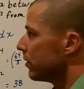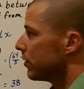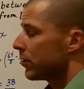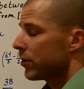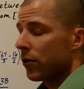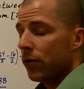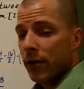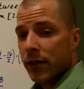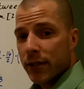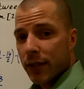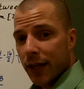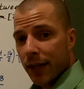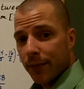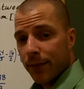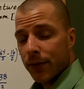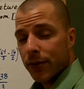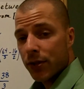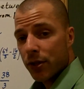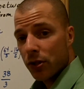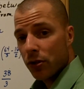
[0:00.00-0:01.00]
So
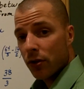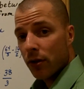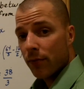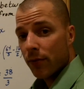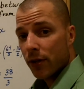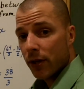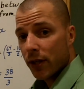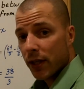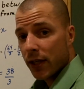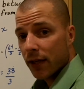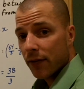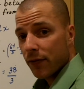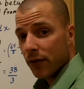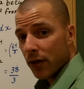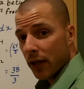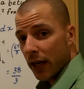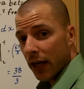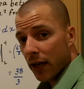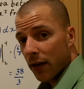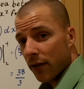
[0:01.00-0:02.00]
example 2, I'm going to give you
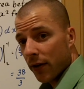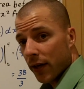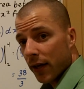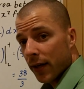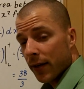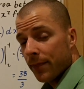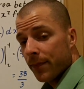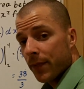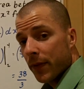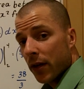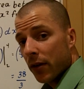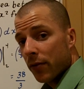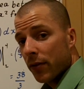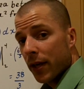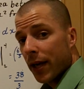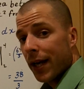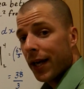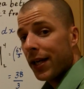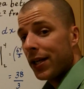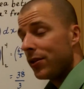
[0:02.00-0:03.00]
the area,
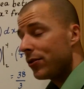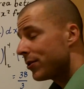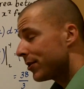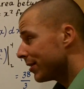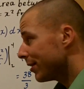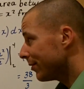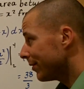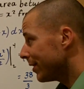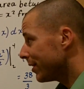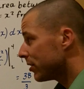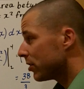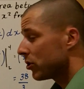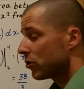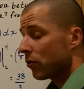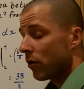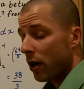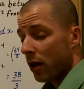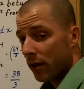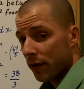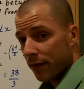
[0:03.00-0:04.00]
okay? And you still need to
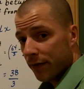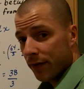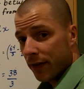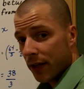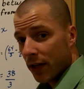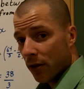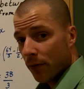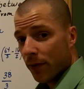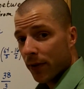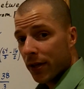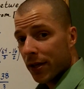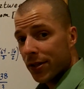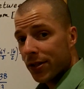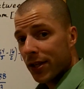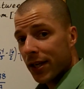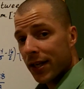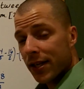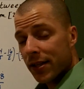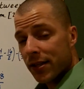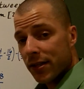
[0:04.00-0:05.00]
draw the figure because
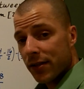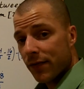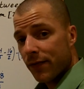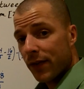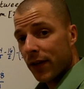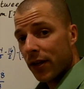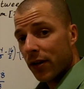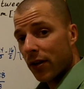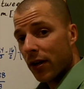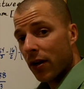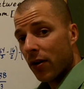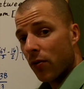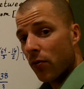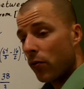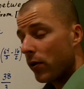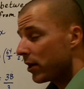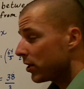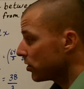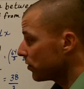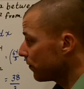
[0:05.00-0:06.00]
you got to figure
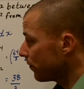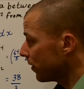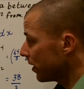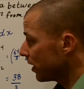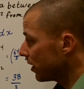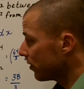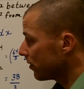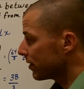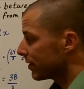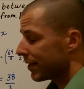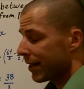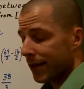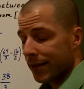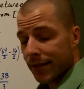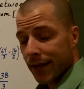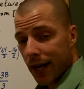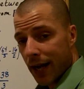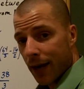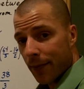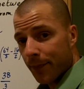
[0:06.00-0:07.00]
out which figure is
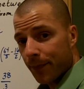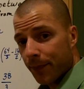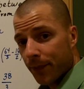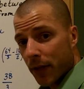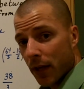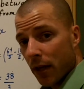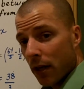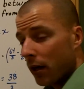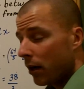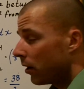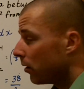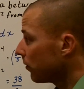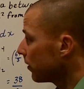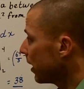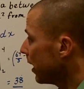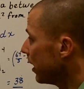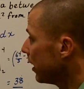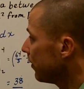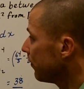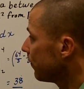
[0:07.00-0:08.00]
on top,
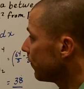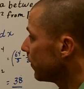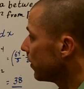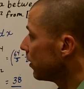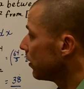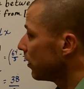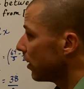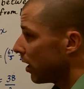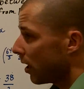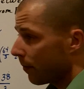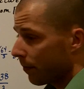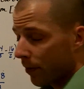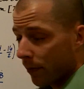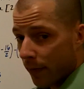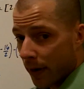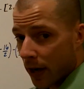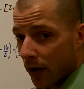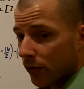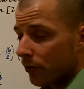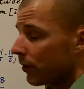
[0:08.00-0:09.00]
okay? The upper
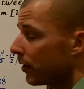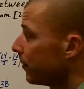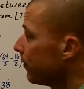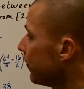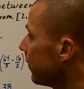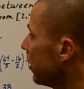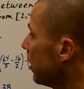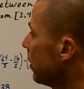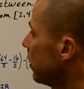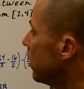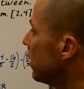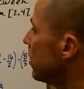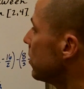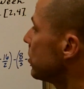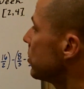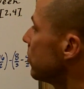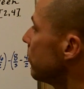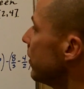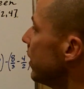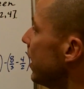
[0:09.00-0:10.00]
boundary.
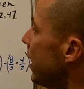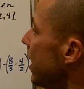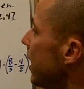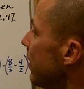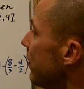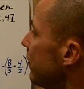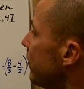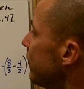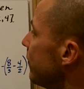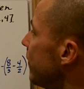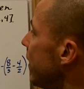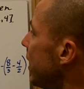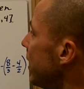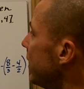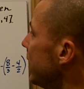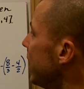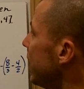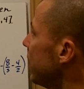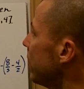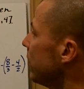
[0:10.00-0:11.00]
So we have,
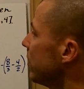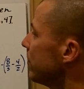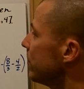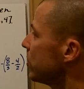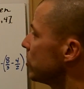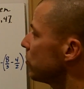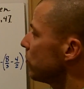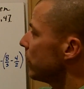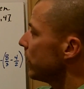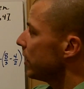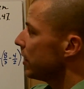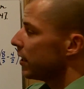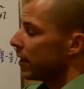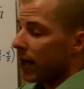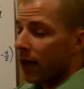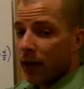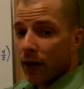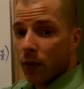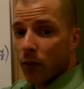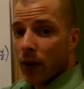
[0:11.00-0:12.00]
find the area
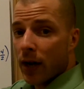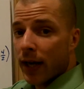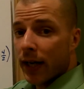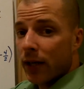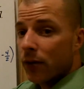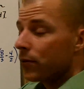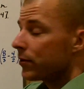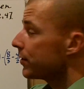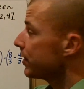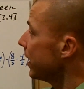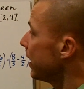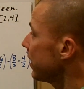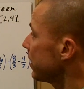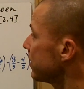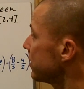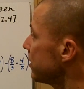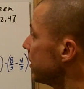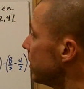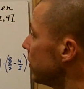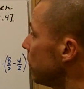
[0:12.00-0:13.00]
between y equals
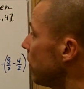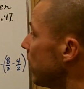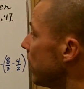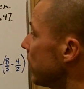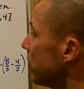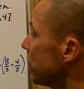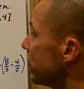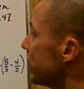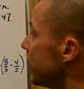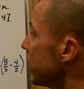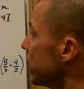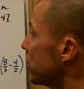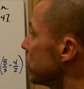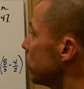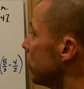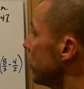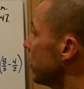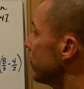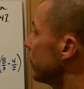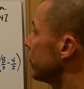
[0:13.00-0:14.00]
x and y equals x
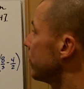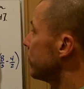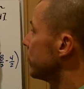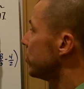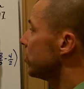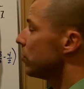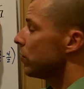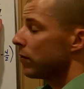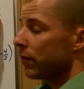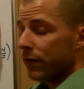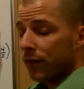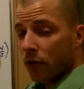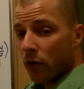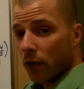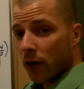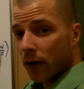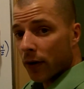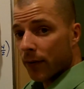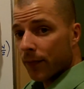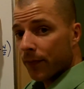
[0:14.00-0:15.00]
squared from 2 to
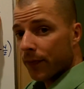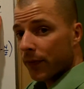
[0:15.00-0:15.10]
4.